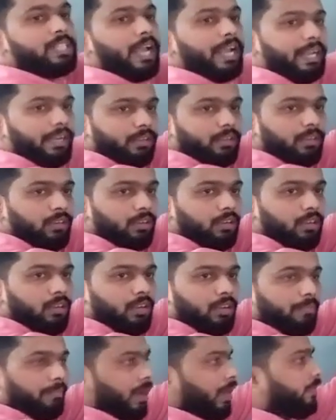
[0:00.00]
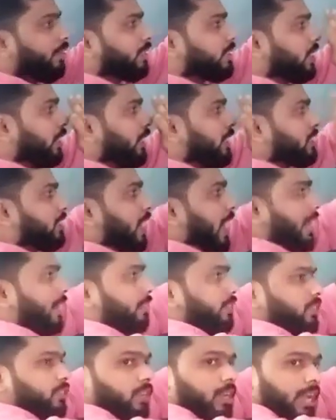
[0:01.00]
side, my vision is
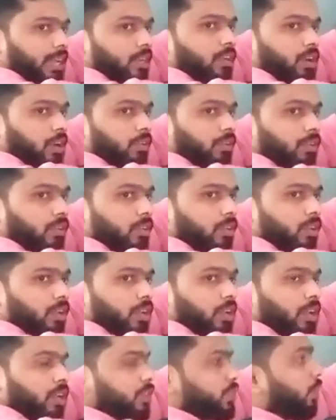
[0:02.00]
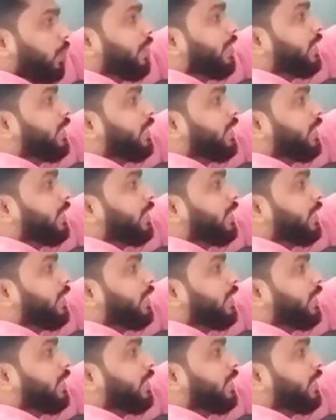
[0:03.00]
like this right now. So